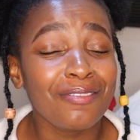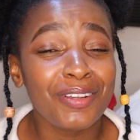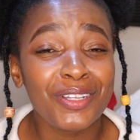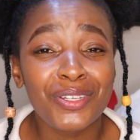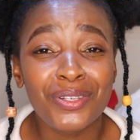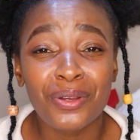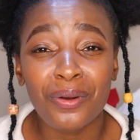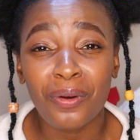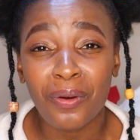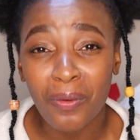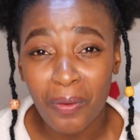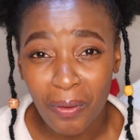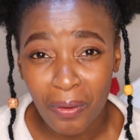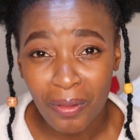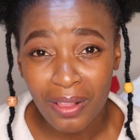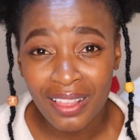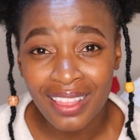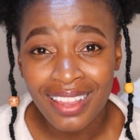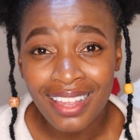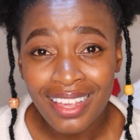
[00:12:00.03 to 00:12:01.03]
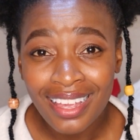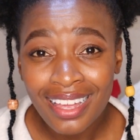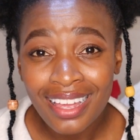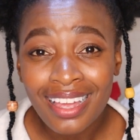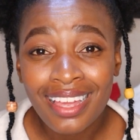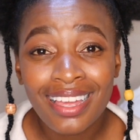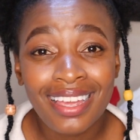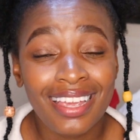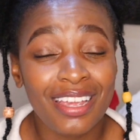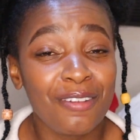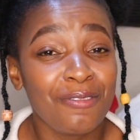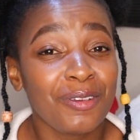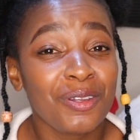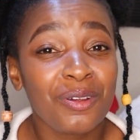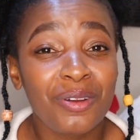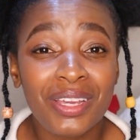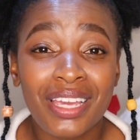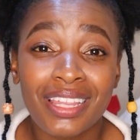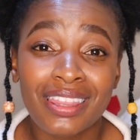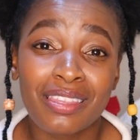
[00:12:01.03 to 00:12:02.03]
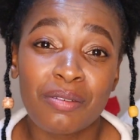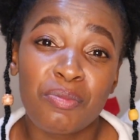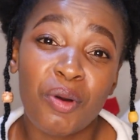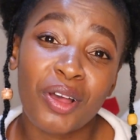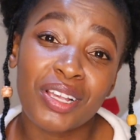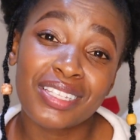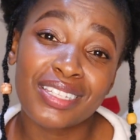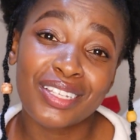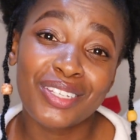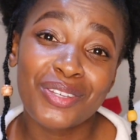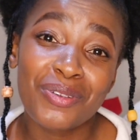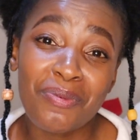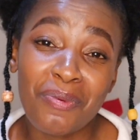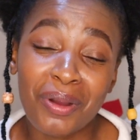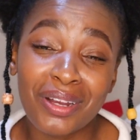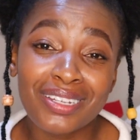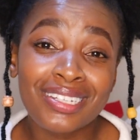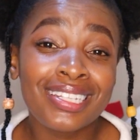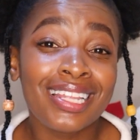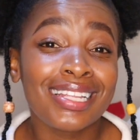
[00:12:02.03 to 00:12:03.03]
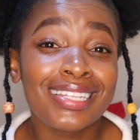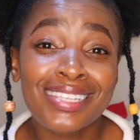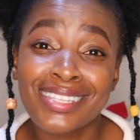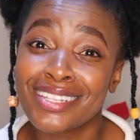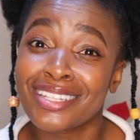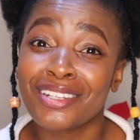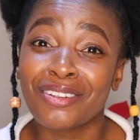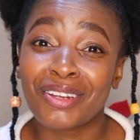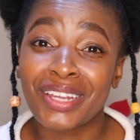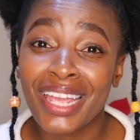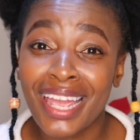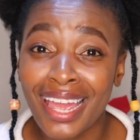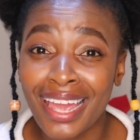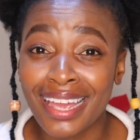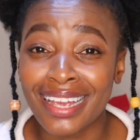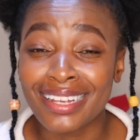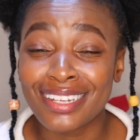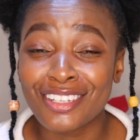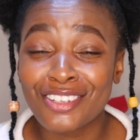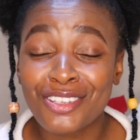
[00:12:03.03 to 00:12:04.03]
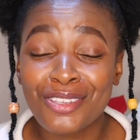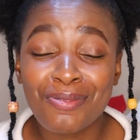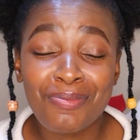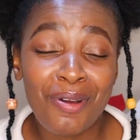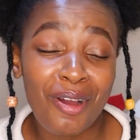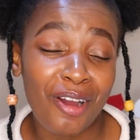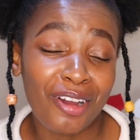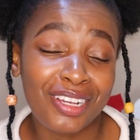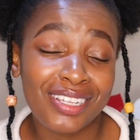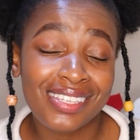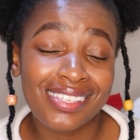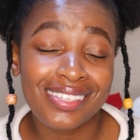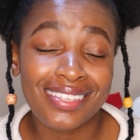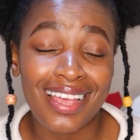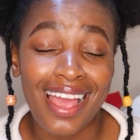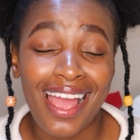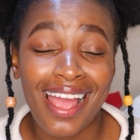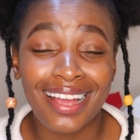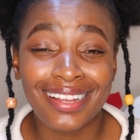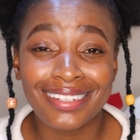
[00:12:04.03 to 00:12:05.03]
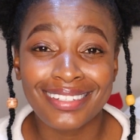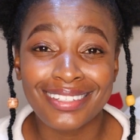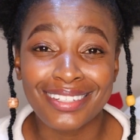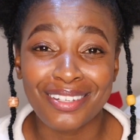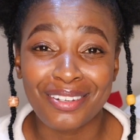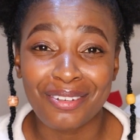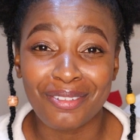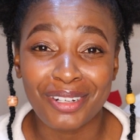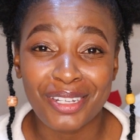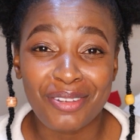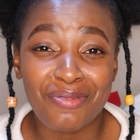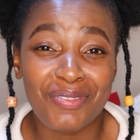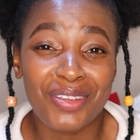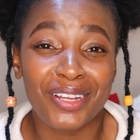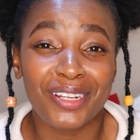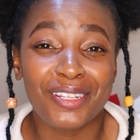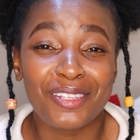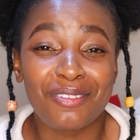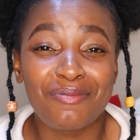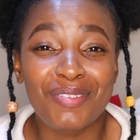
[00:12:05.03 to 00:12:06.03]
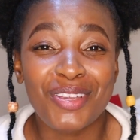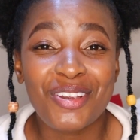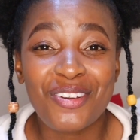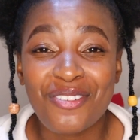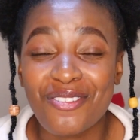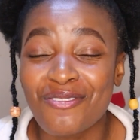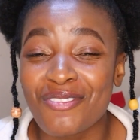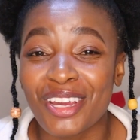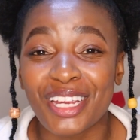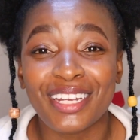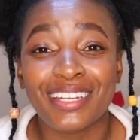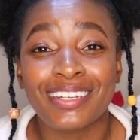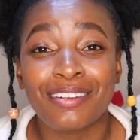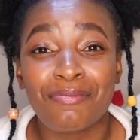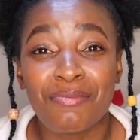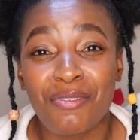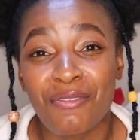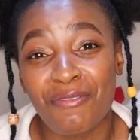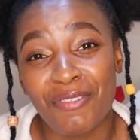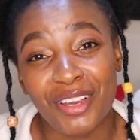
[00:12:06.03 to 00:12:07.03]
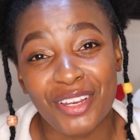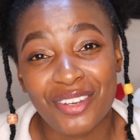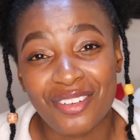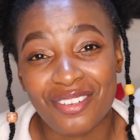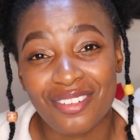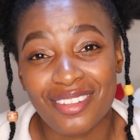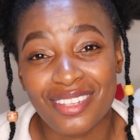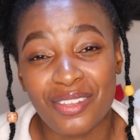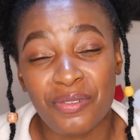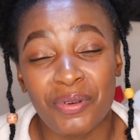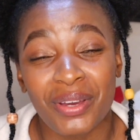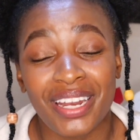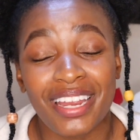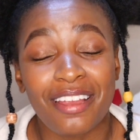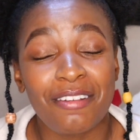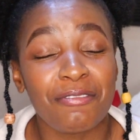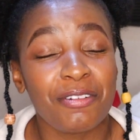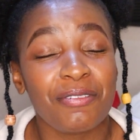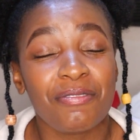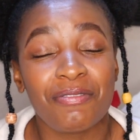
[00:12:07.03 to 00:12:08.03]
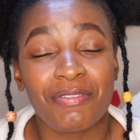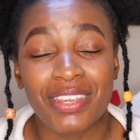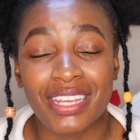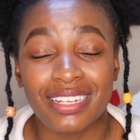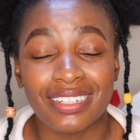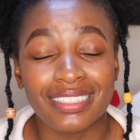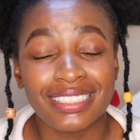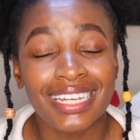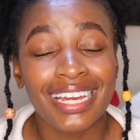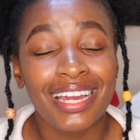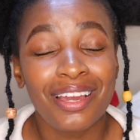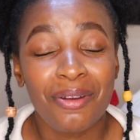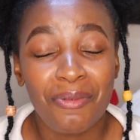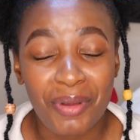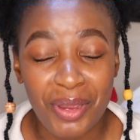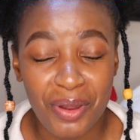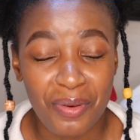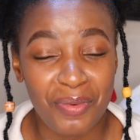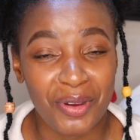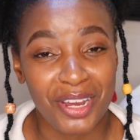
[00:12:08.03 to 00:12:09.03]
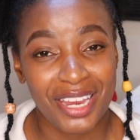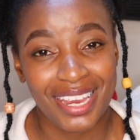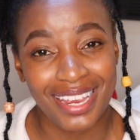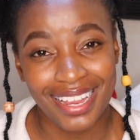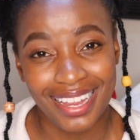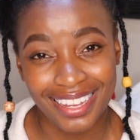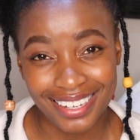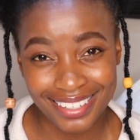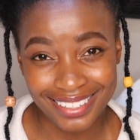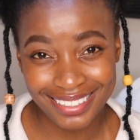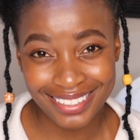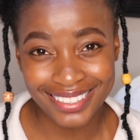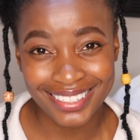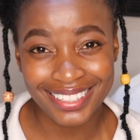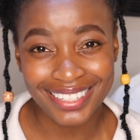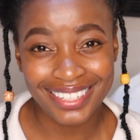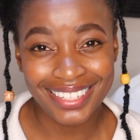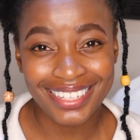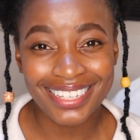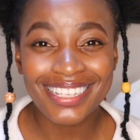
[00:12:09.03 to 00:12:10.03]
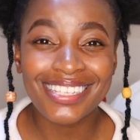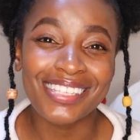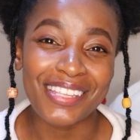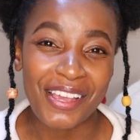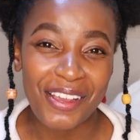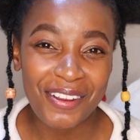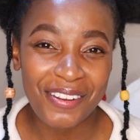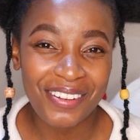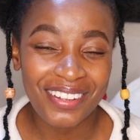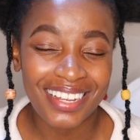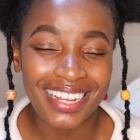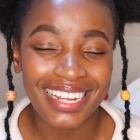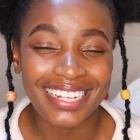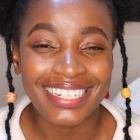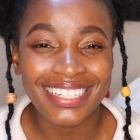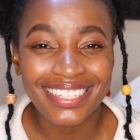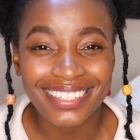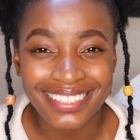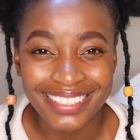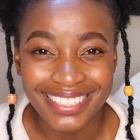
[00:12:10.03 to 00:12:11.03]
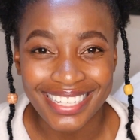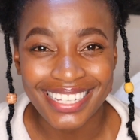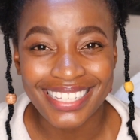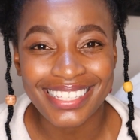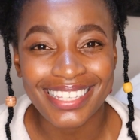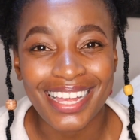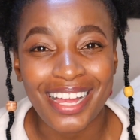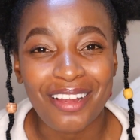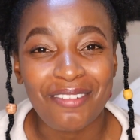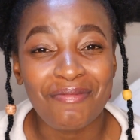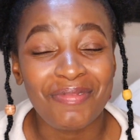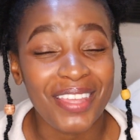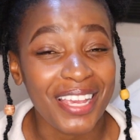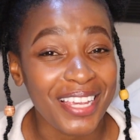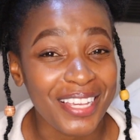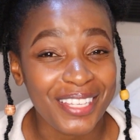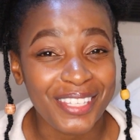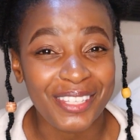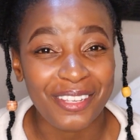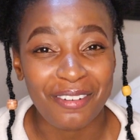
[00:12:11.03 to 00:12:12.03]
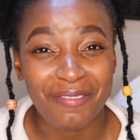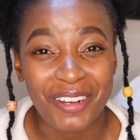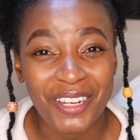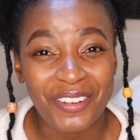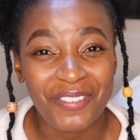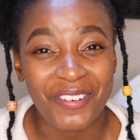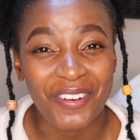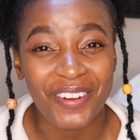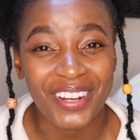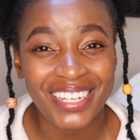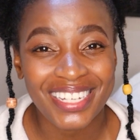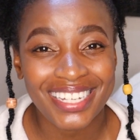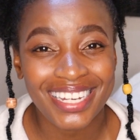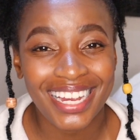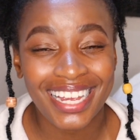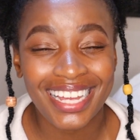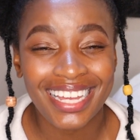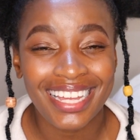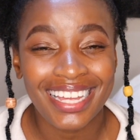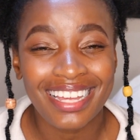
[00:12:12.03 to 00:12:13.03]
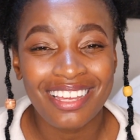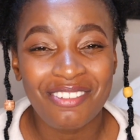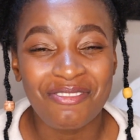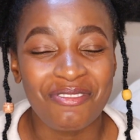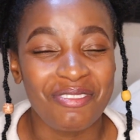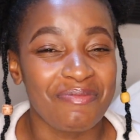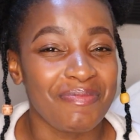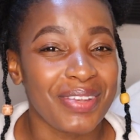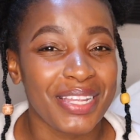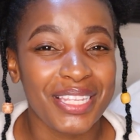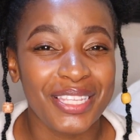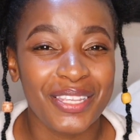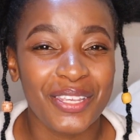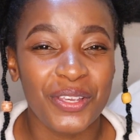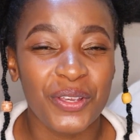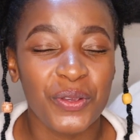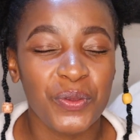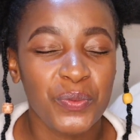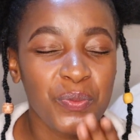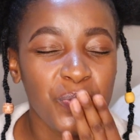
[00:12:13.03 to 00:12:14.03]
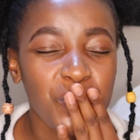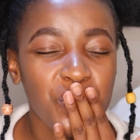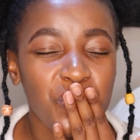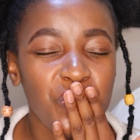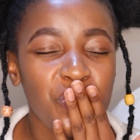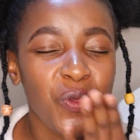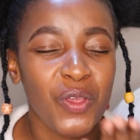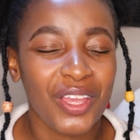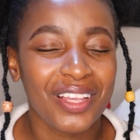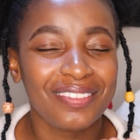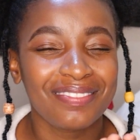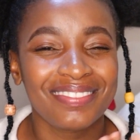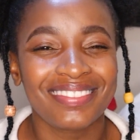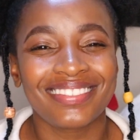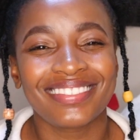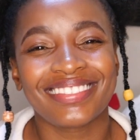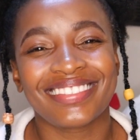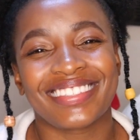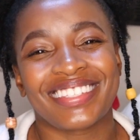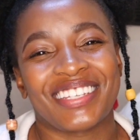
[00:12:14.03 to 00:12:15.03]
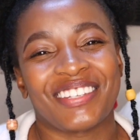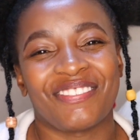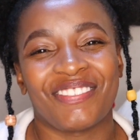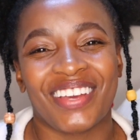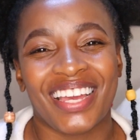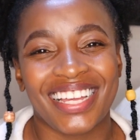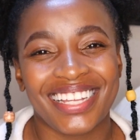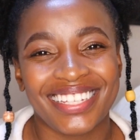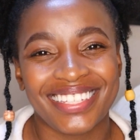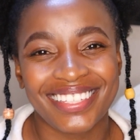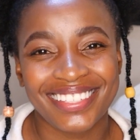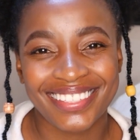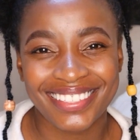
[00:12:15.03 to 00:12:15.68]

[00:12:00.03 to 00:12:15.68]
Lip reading: Give it your all. If you don't get the marks that you want, that's still okay. Just pass, and you know what, we're going to be great professionals in whatever field we're working in. So until next time, thank you so much for watching. From me to you, goodbye.